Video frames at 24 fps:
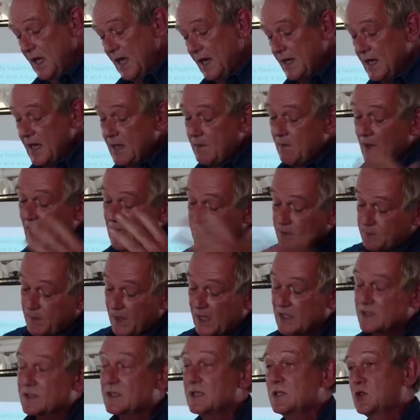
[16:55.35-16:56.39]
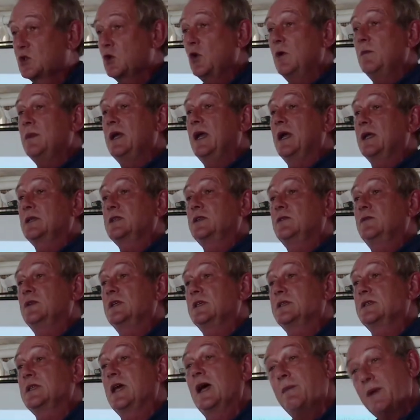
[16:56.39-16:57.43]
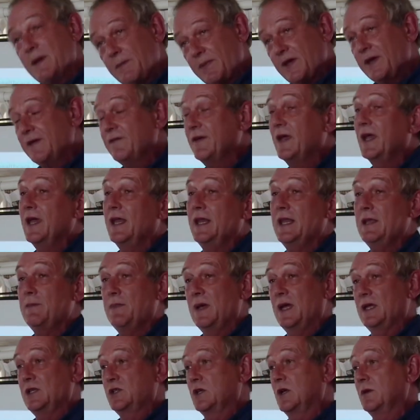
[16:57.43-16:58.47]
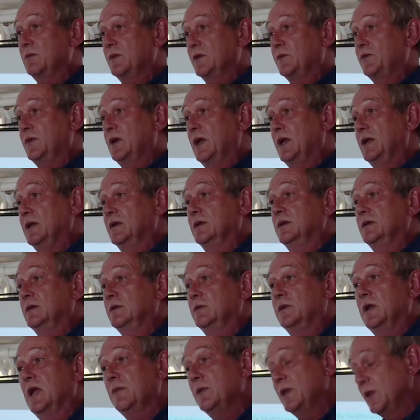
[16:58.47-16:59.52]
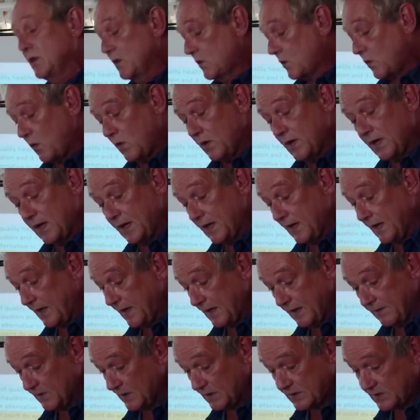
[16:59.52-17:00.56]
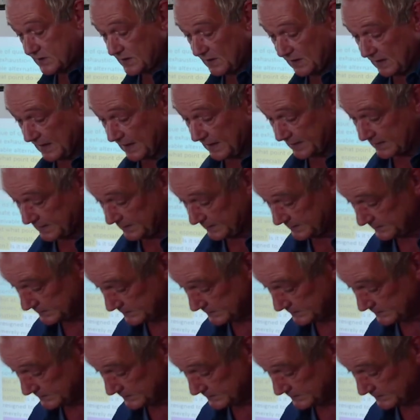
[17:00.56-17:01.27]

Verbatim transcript: And in my space as trauma activist, I'm a bit of a honey badger, I'm afraid. When I'm in the corner, I'm not so lacquer.